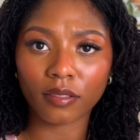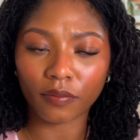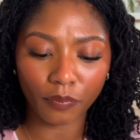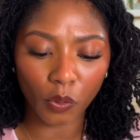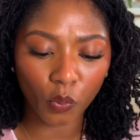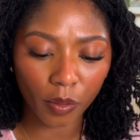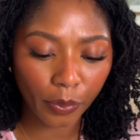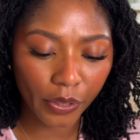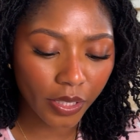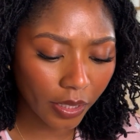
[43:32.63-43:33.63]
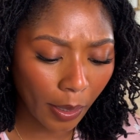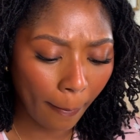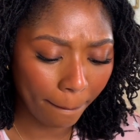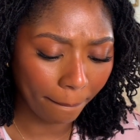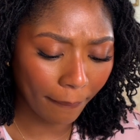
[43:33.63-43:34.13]
from one
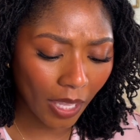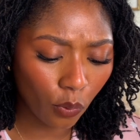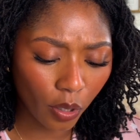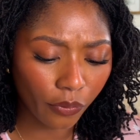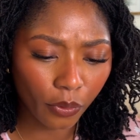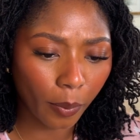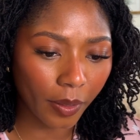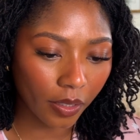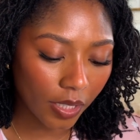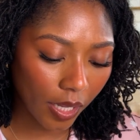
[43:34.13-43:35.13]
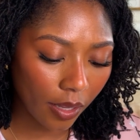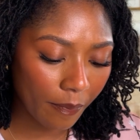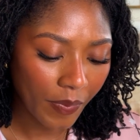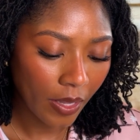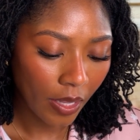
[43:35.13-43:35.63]
person may work for a bit of
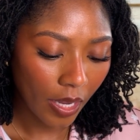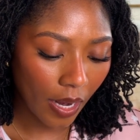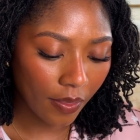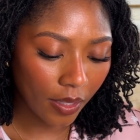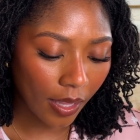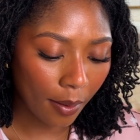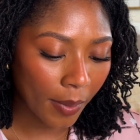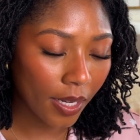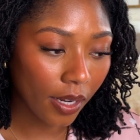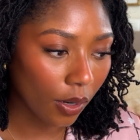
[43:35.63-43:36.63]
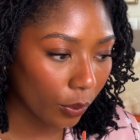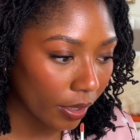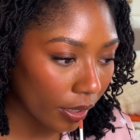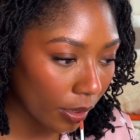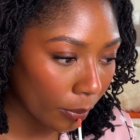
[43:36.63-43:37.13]
time, and then that may not
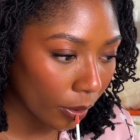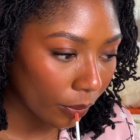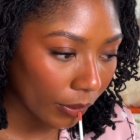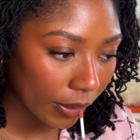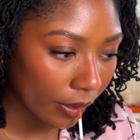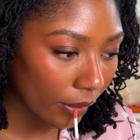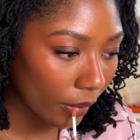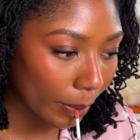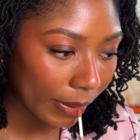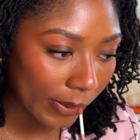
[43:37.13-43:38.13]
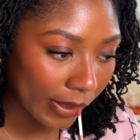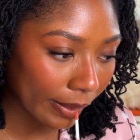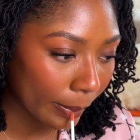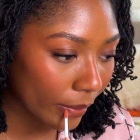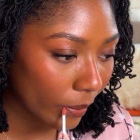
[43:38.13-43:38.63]
work anymore for another bit of
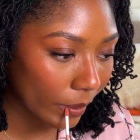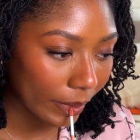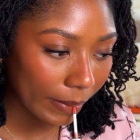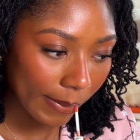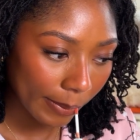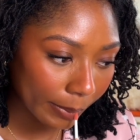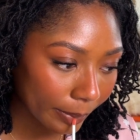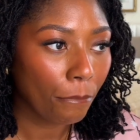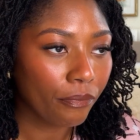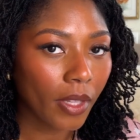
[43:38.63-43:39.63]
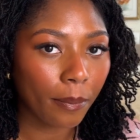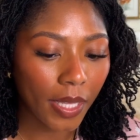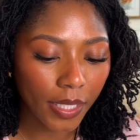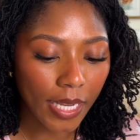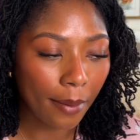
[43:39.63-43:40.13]
time. So, you know,
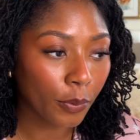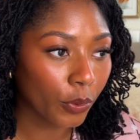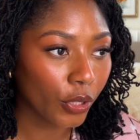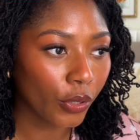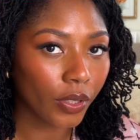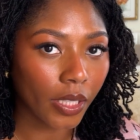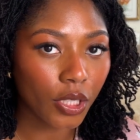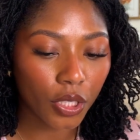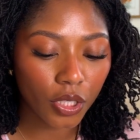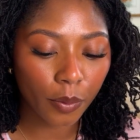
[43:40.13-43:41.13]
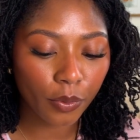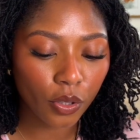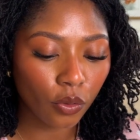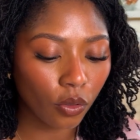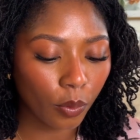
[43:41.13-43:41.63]
being adaptable in your relationship is
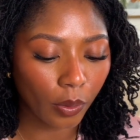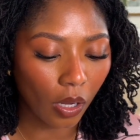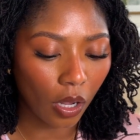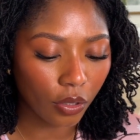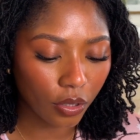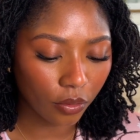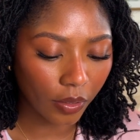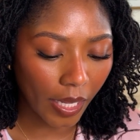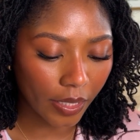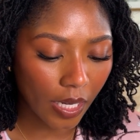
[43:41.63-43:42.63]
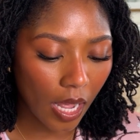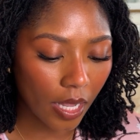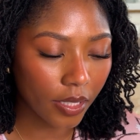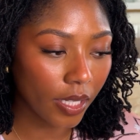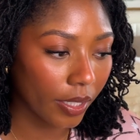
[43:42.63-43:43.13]
cool, but also like
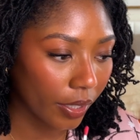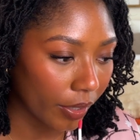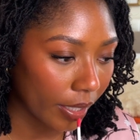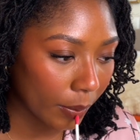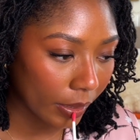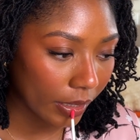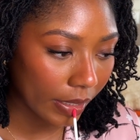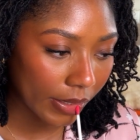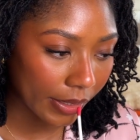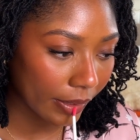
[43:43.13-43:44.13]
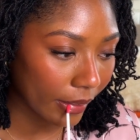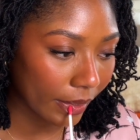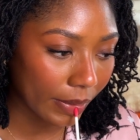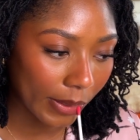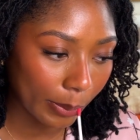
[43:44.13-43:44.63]
not setting your expectations like
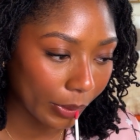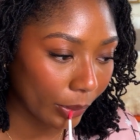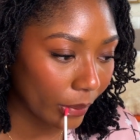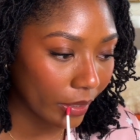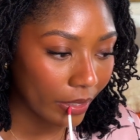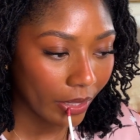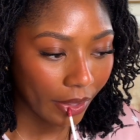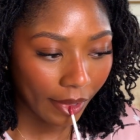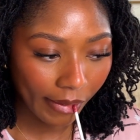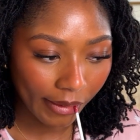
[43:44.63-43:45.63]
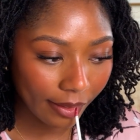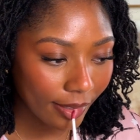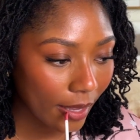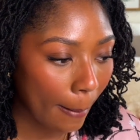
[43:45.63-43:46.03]
to the moon is